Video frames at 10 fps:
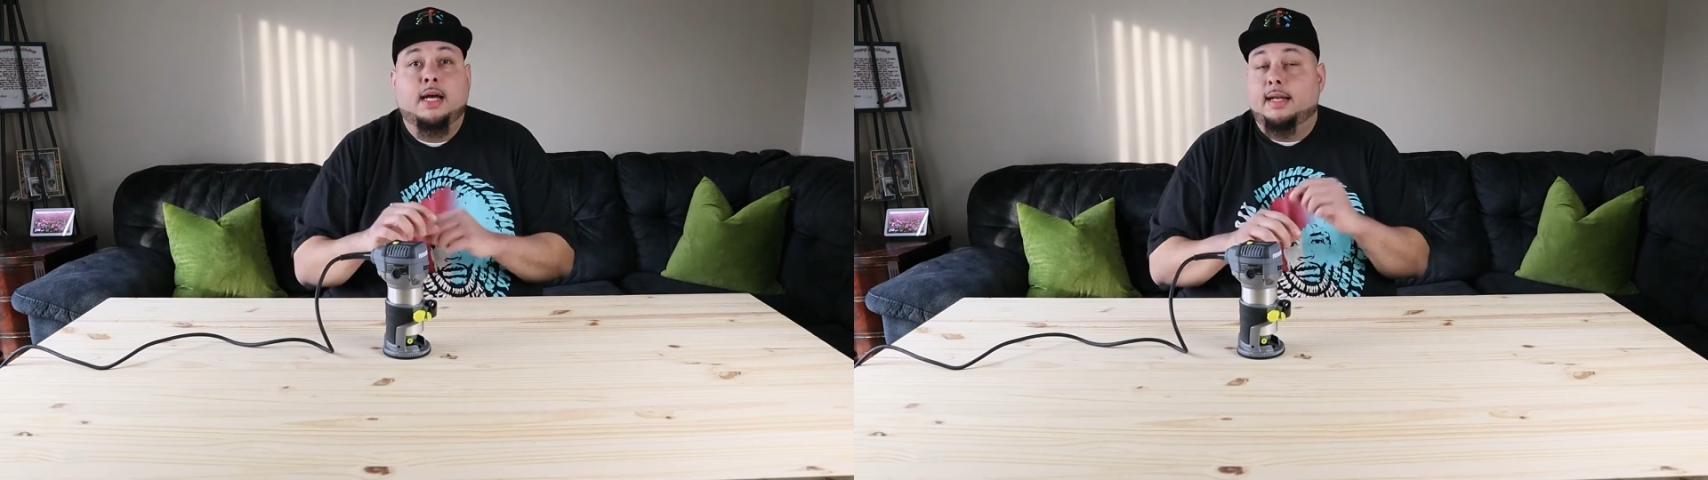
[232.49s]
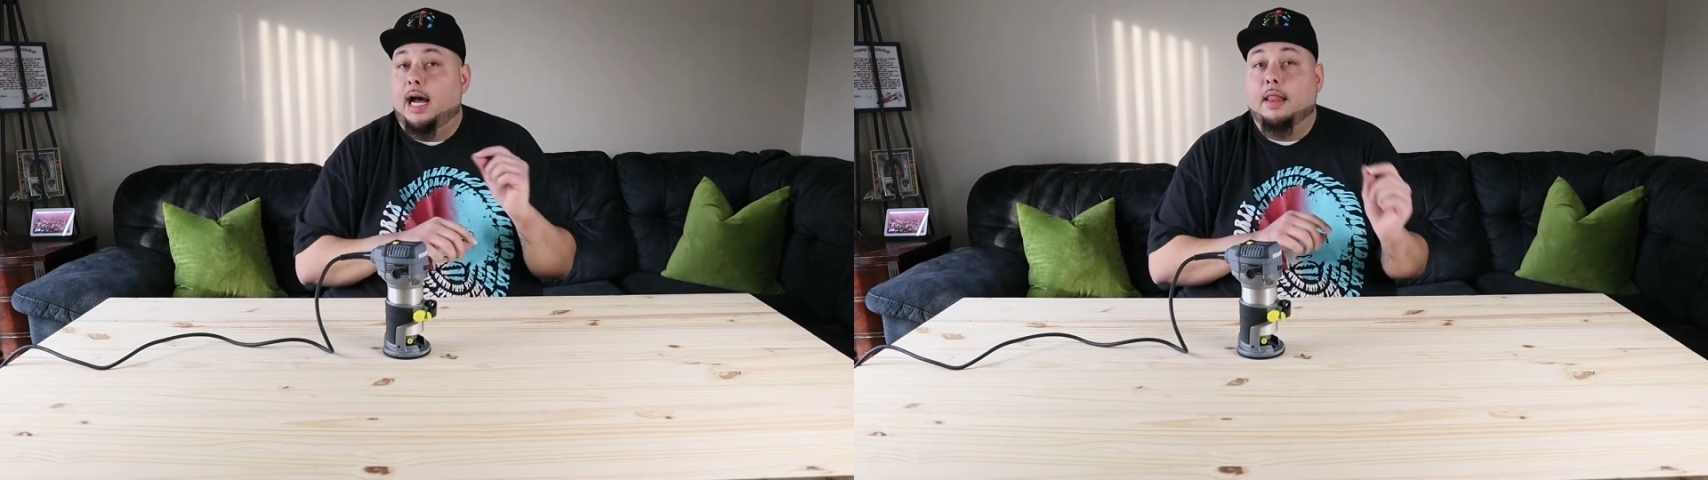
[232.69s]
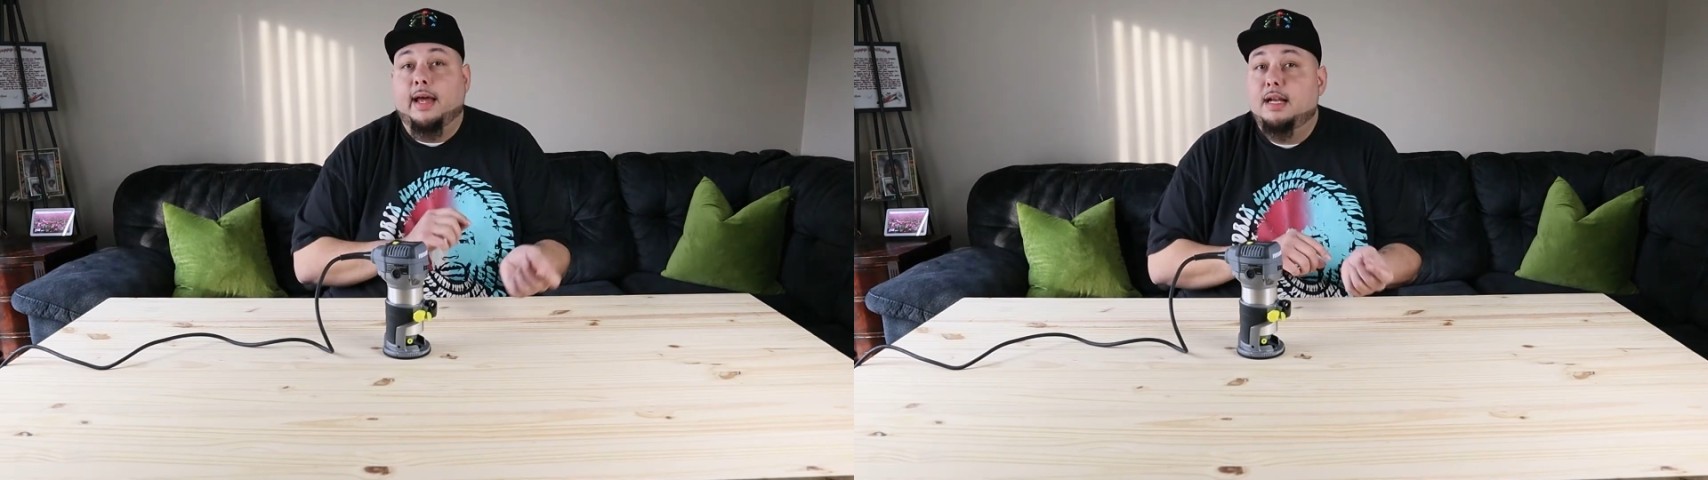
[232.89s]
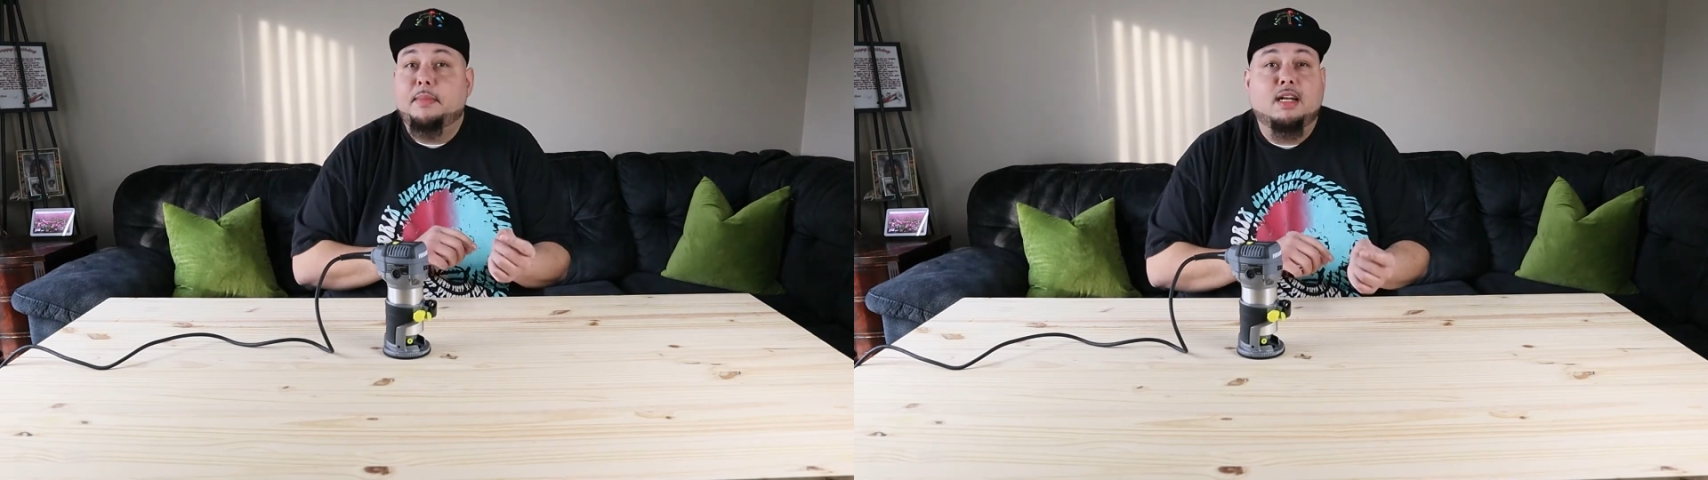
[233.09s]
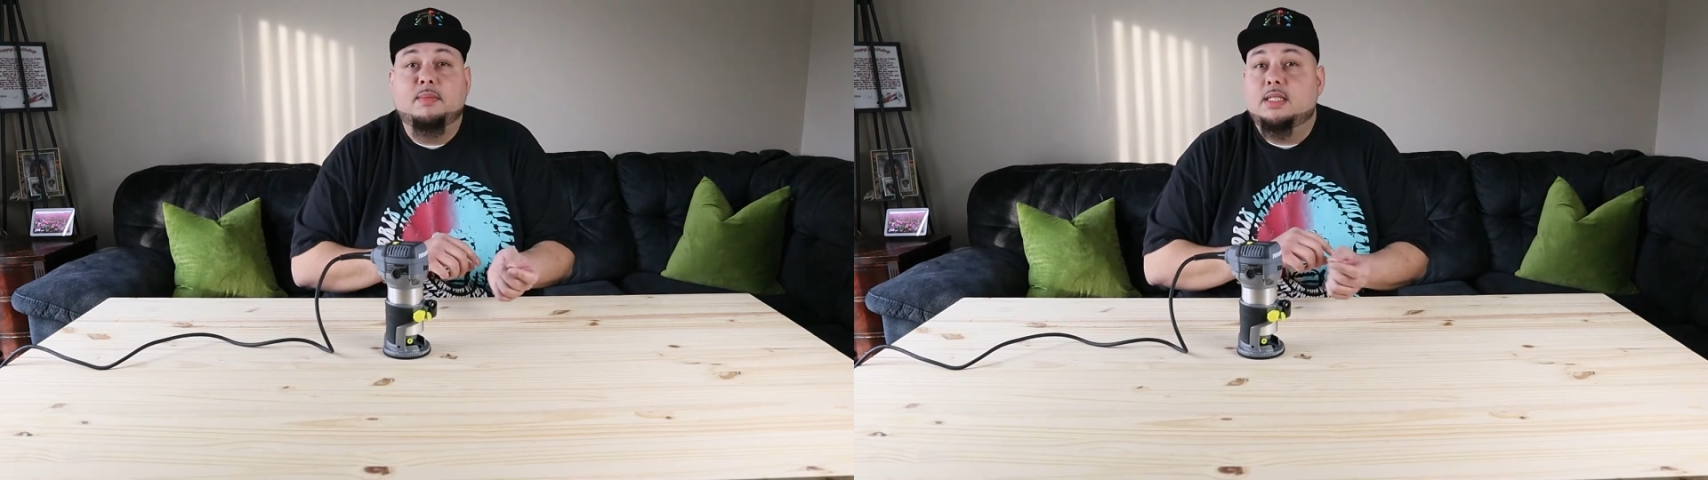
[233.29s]
Now, they
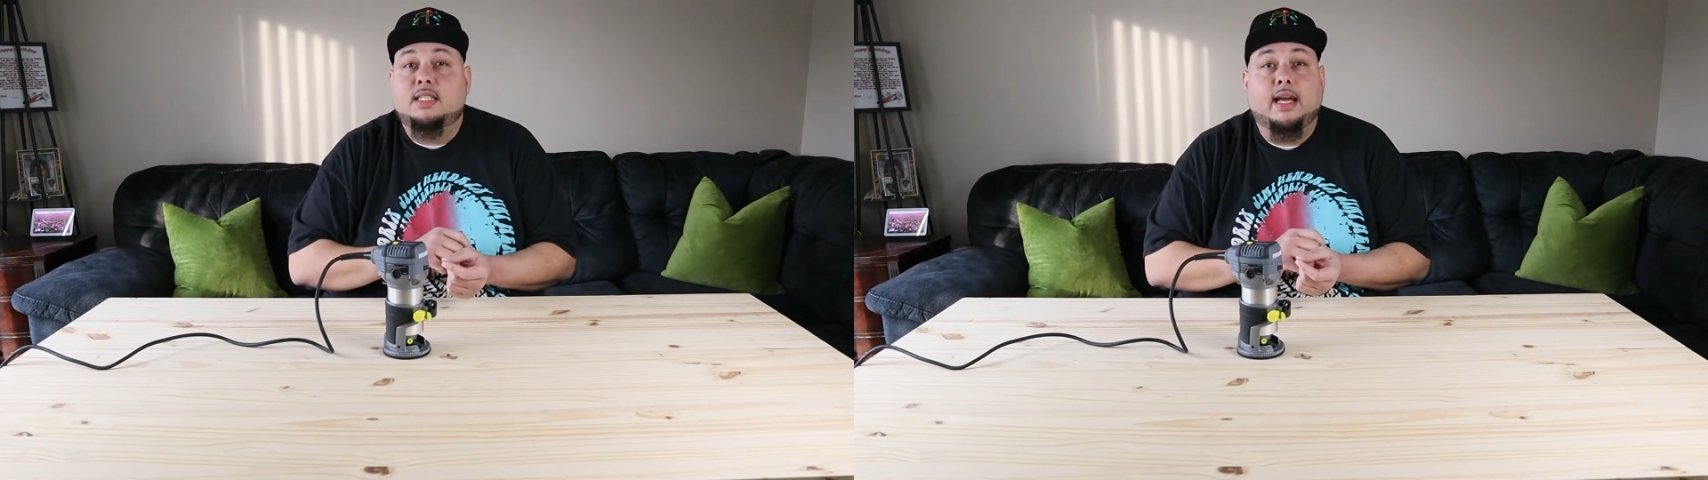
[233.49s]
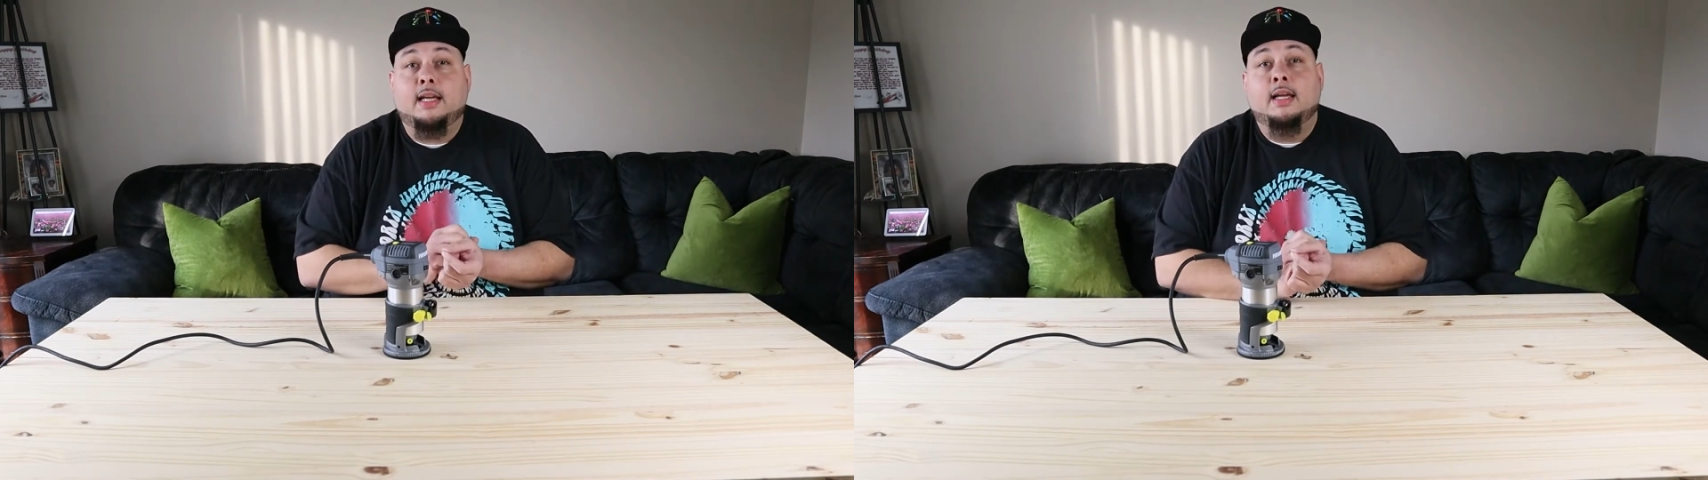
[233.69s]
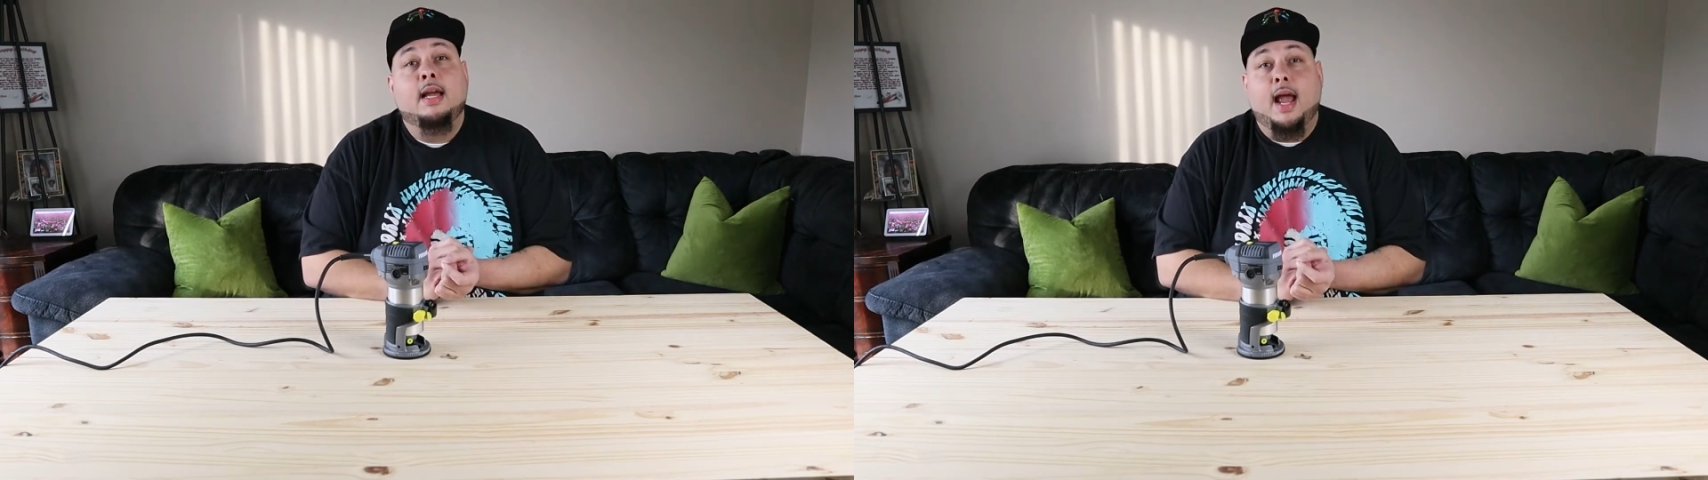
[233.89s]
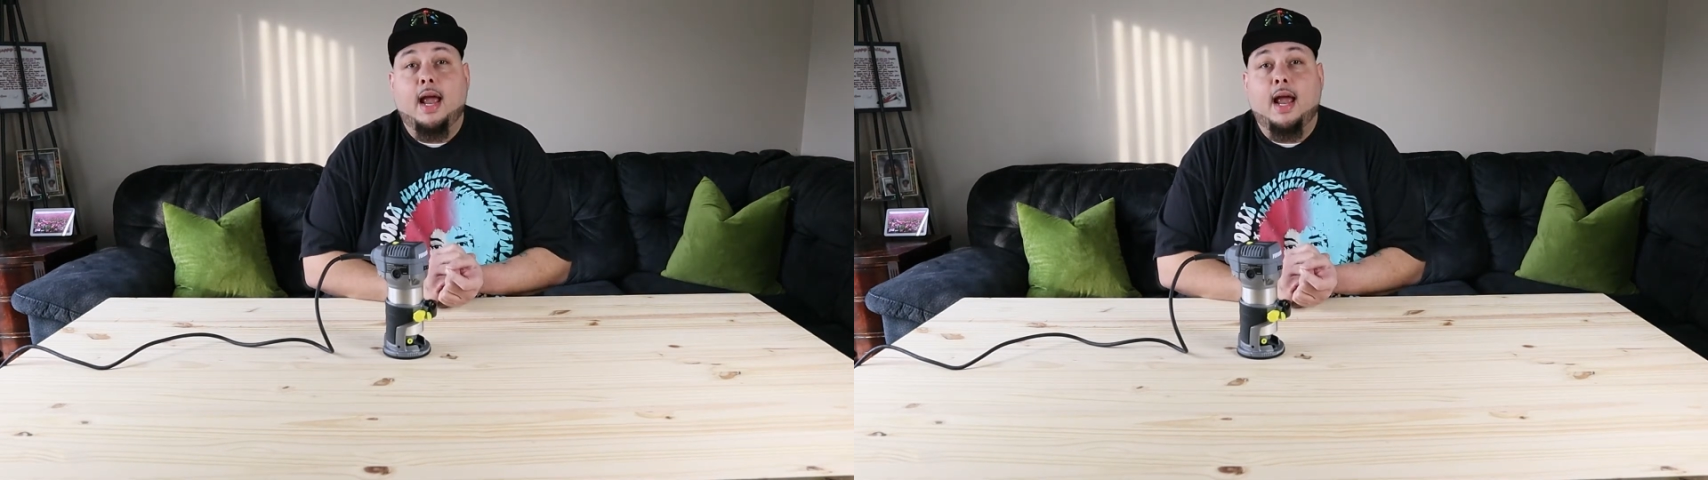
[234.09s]
made a mistake